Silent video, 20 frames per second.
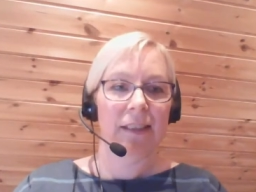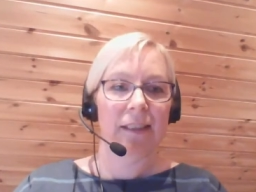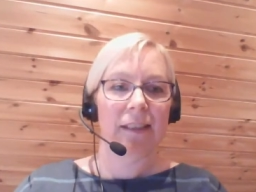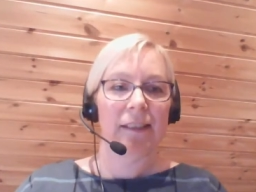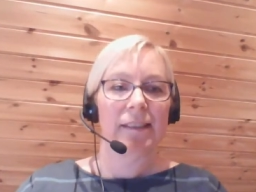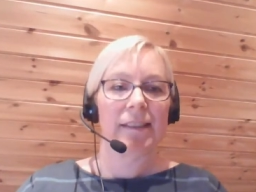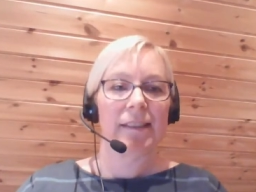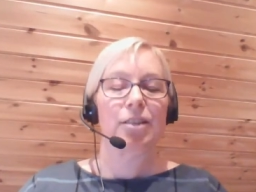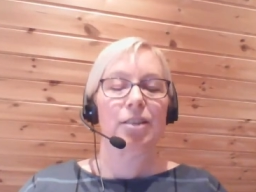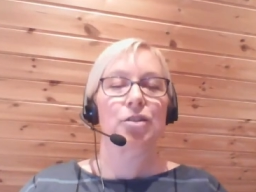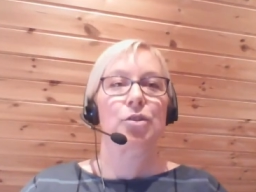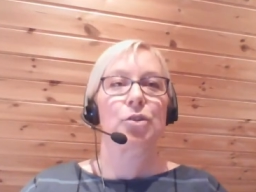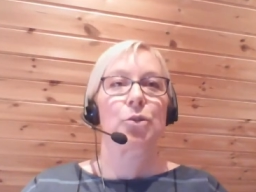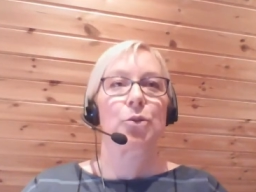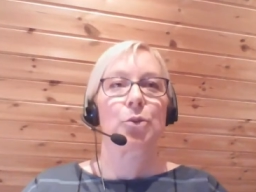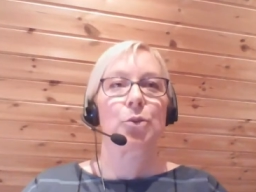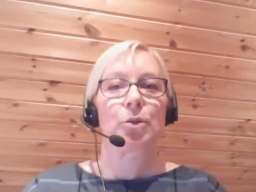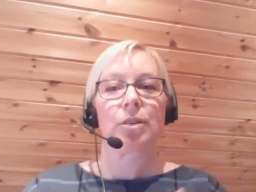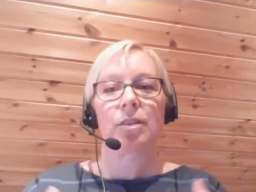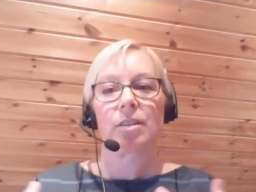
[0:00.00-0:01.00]
Just
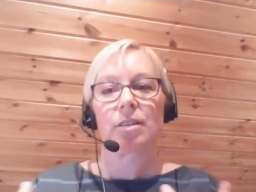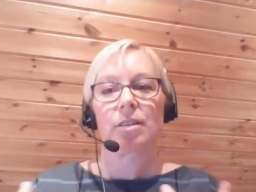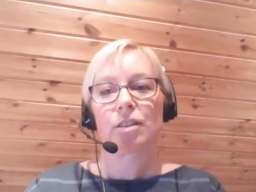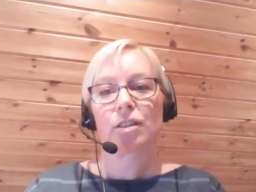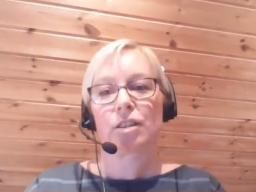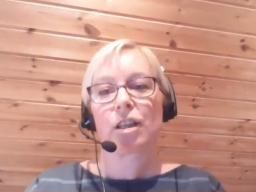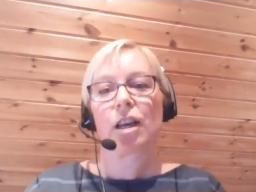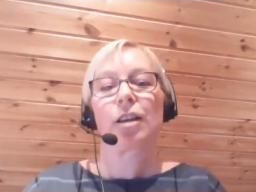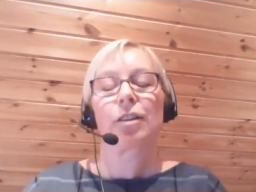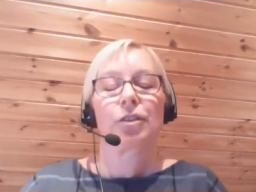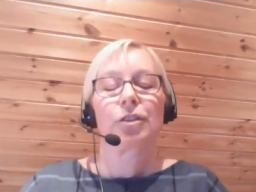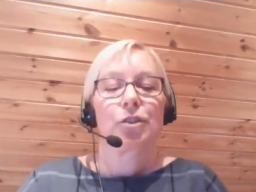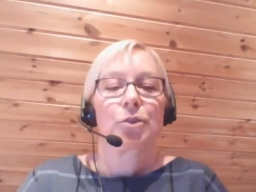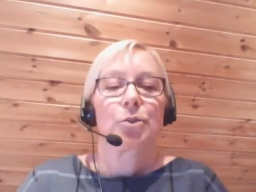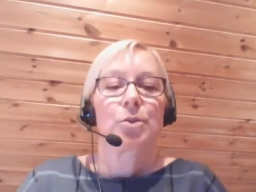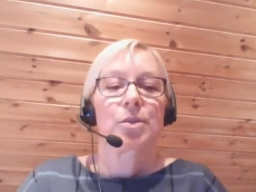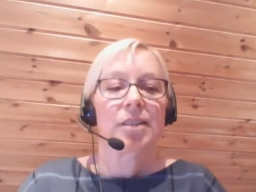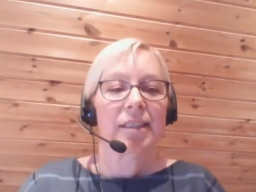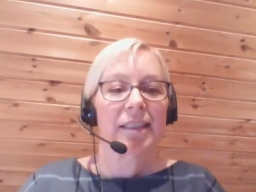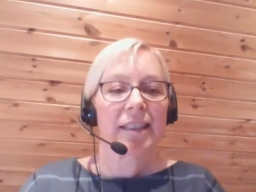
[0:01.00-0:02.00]
to start
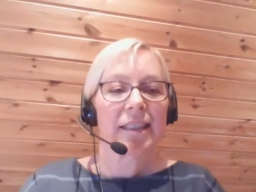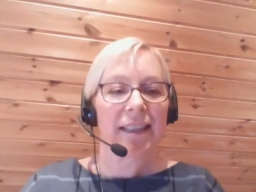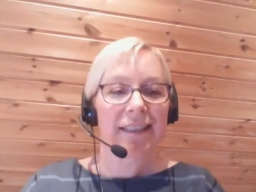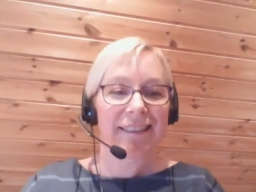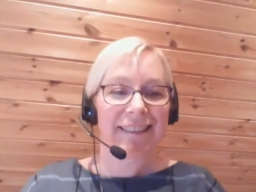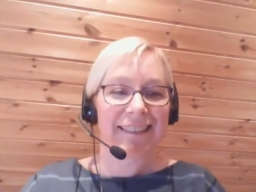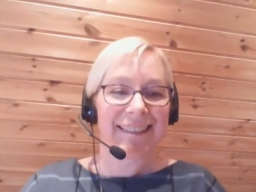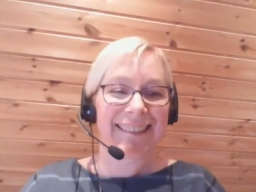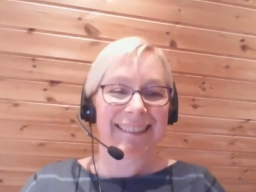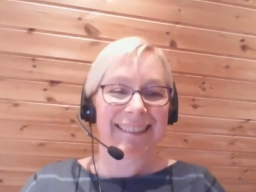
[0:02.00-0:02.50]
using it,